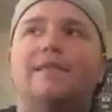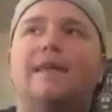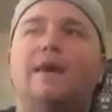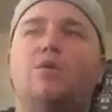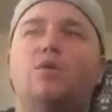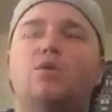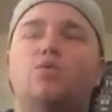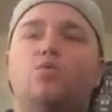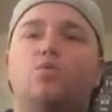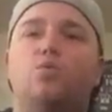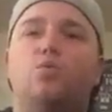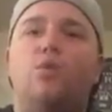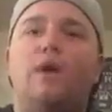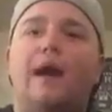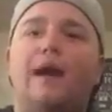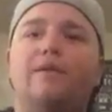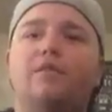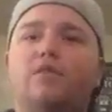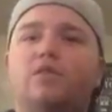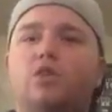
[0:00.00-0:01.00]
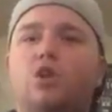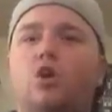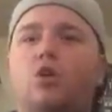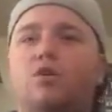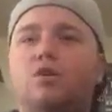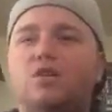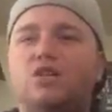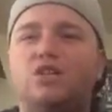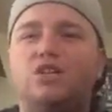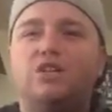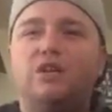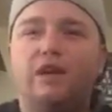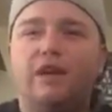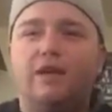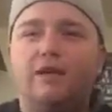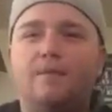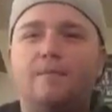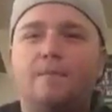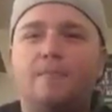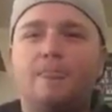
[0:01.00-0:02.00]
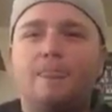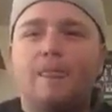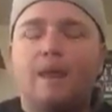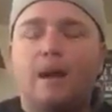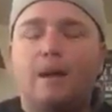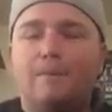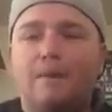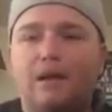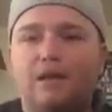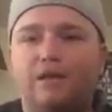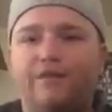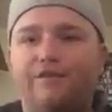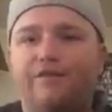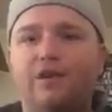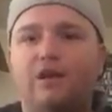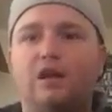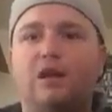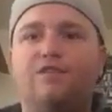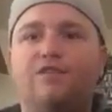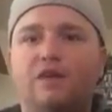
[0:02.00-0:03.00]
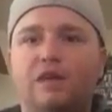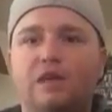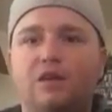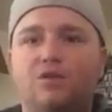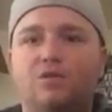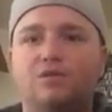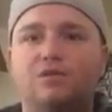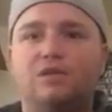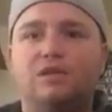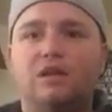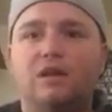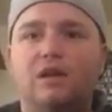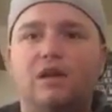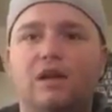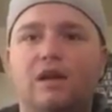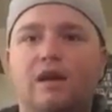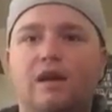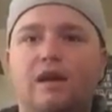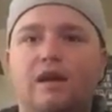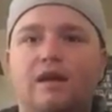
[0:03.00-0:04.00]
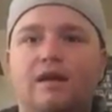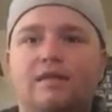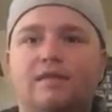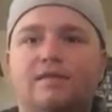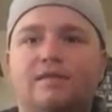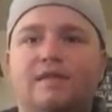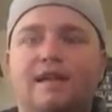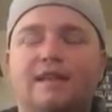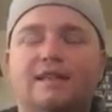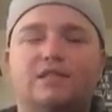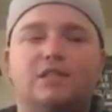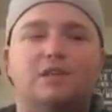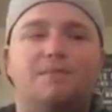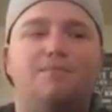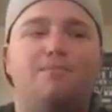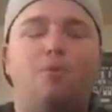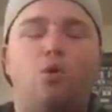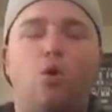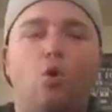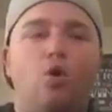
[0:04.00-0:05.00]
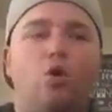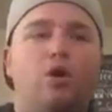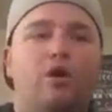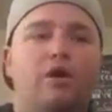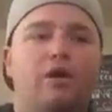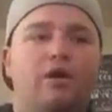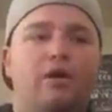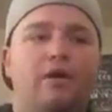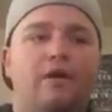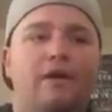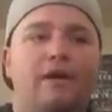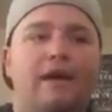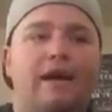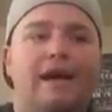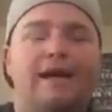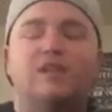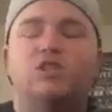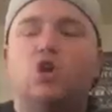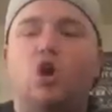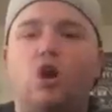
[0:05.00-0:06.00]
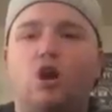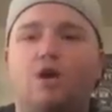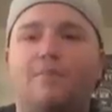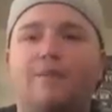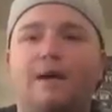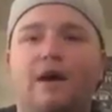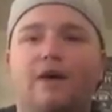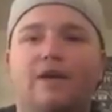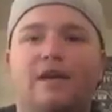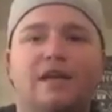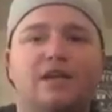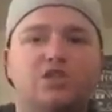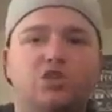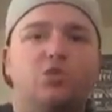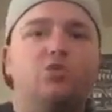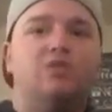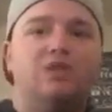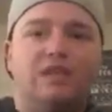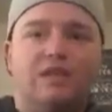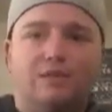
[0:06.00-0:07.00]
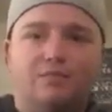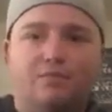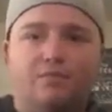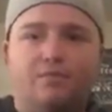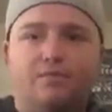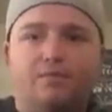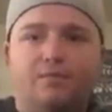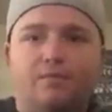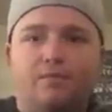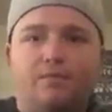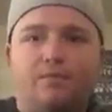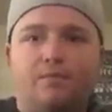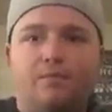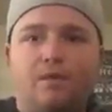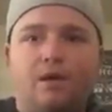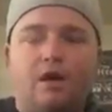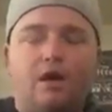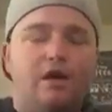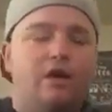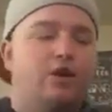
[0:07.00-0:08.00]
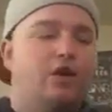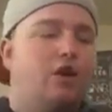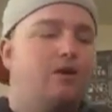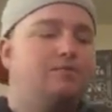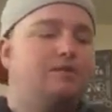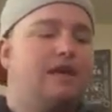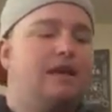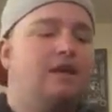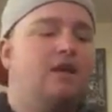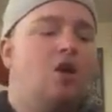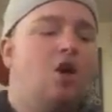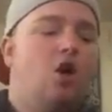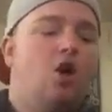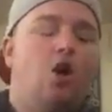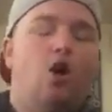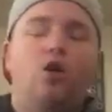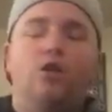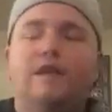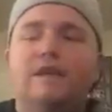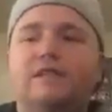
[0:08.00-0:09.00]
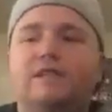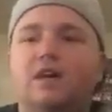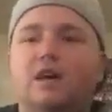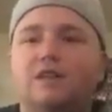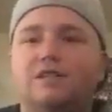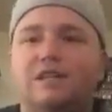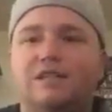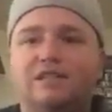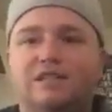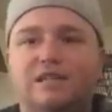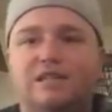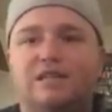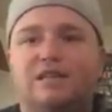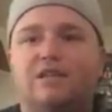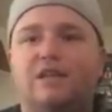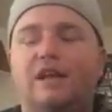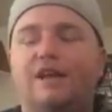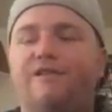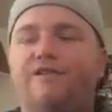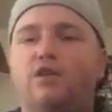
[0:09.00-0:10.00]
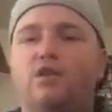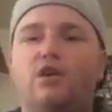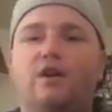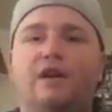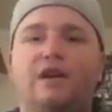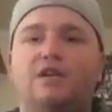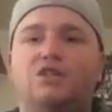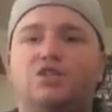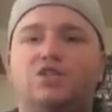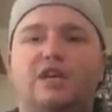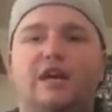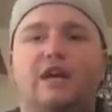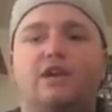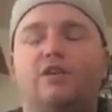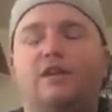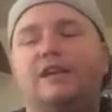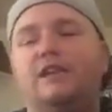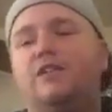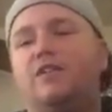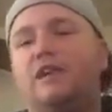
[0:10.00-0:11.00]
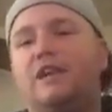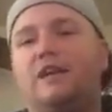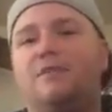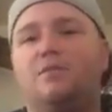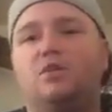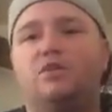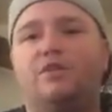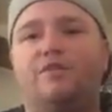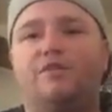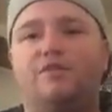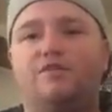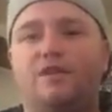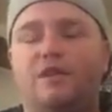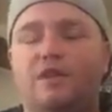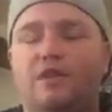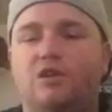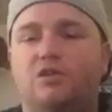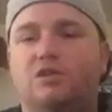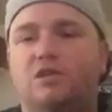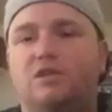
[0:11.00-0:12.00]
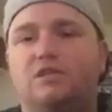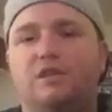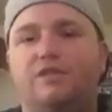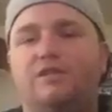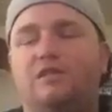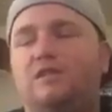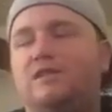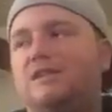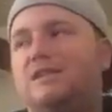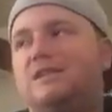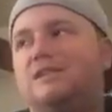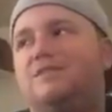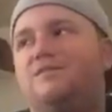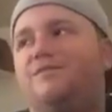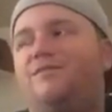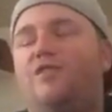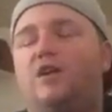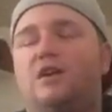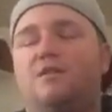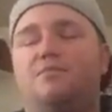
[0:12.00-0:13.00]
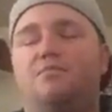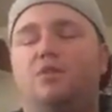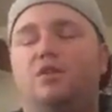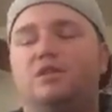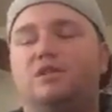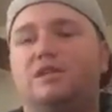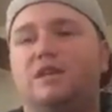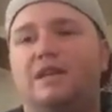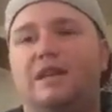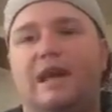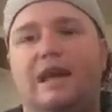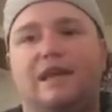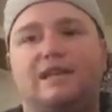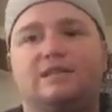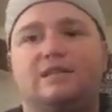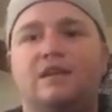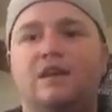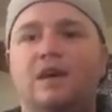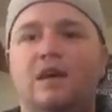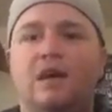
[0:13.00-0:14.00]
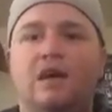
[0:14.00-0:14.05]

that would rather talk shit about the Philadelphia Eagles than support and talk about his own team. You know what I'm saying? All he does consistently, if you look at his channel, he deleted most of his videos because he, he's fucking pussy and it has.